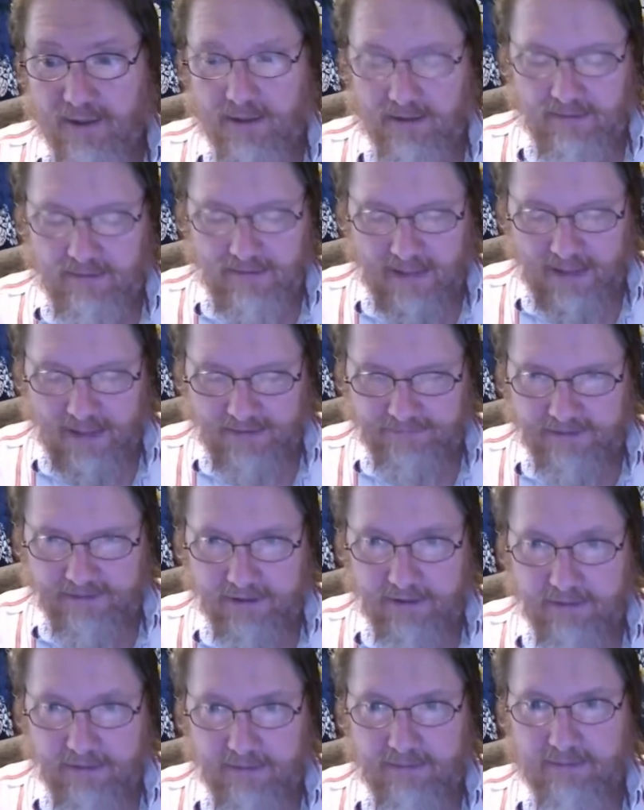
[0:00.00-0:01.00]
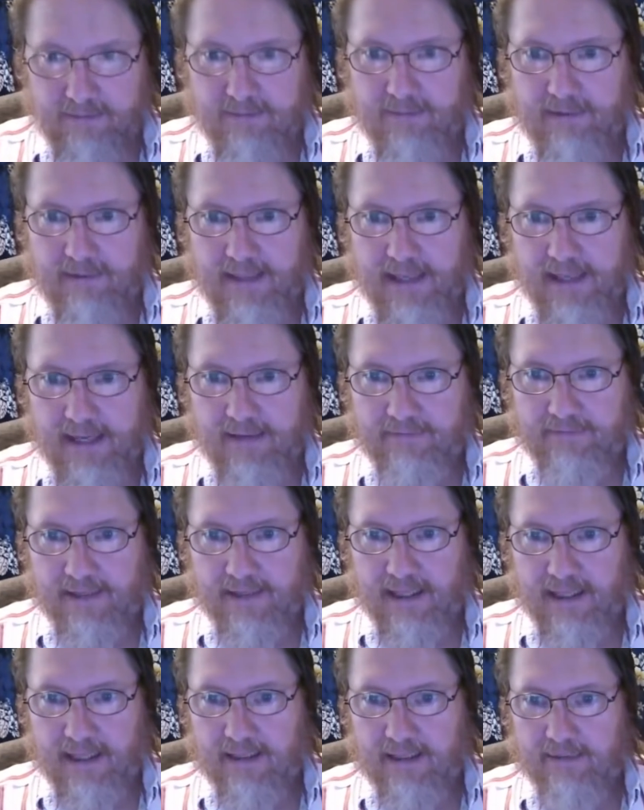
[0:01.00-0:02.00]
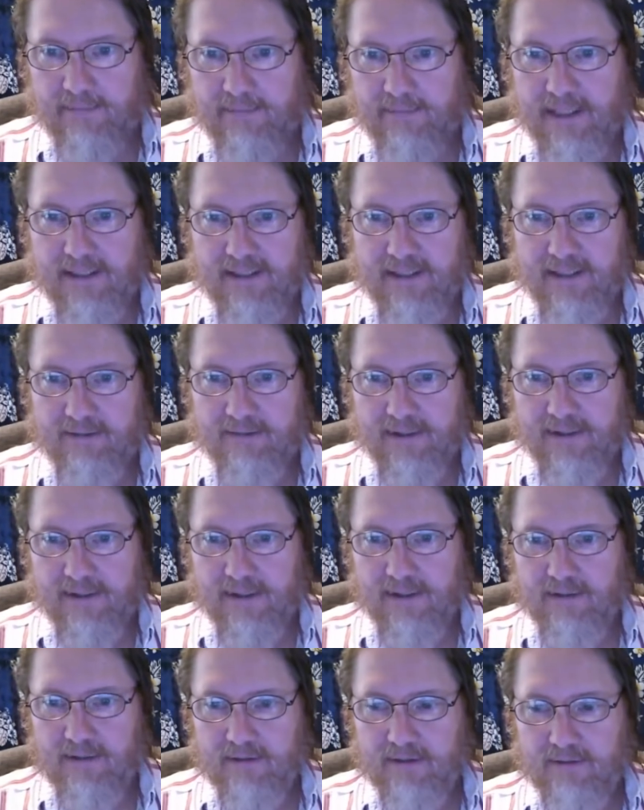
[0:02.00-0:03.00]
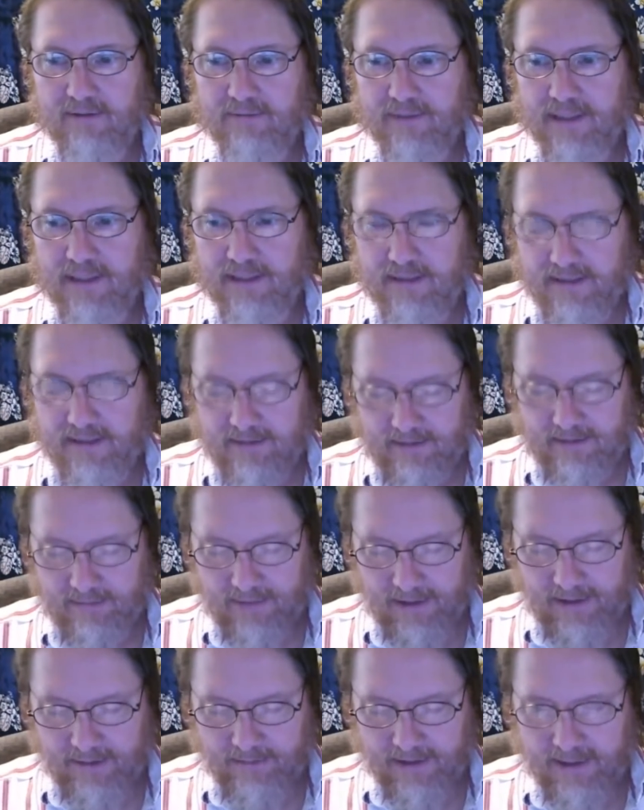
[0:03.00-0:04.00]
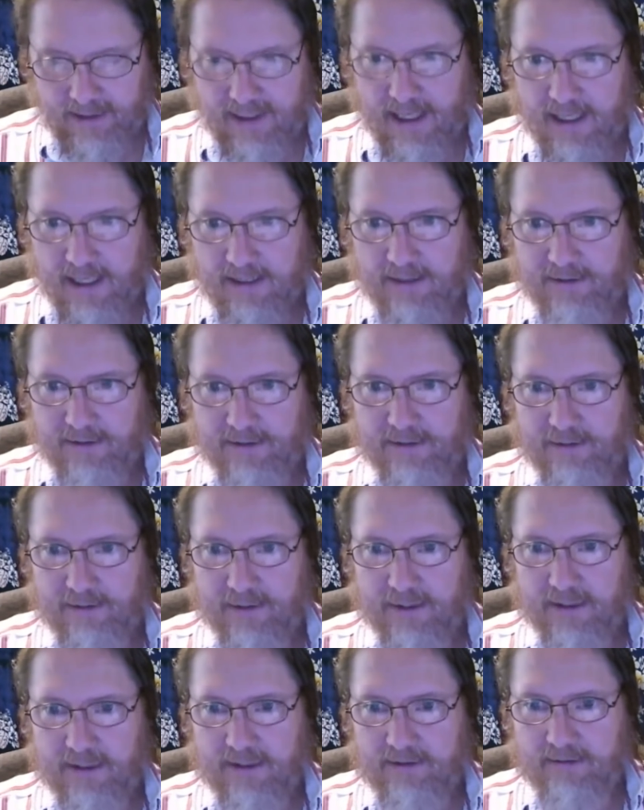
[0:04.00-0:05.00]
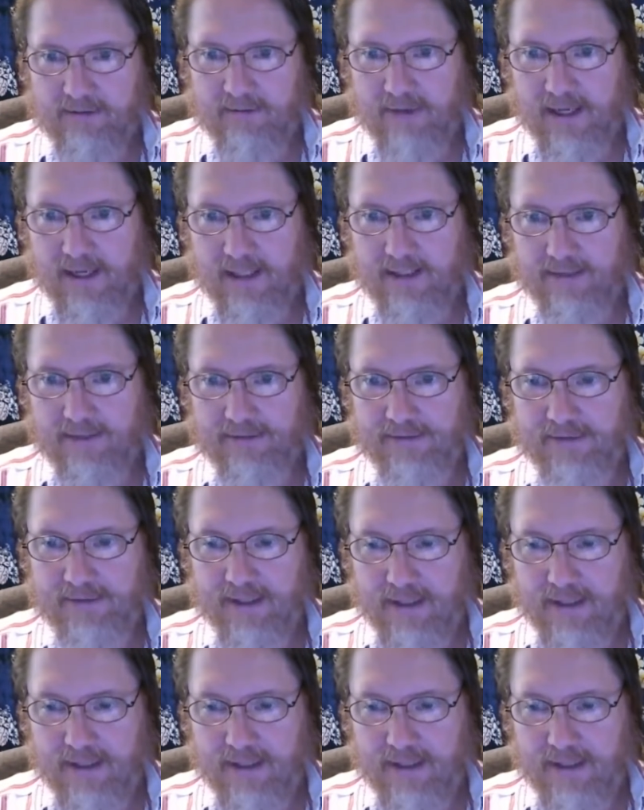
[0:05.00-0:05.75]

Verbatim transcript: well, after having had amazing results when I was diagnosed with arthritis,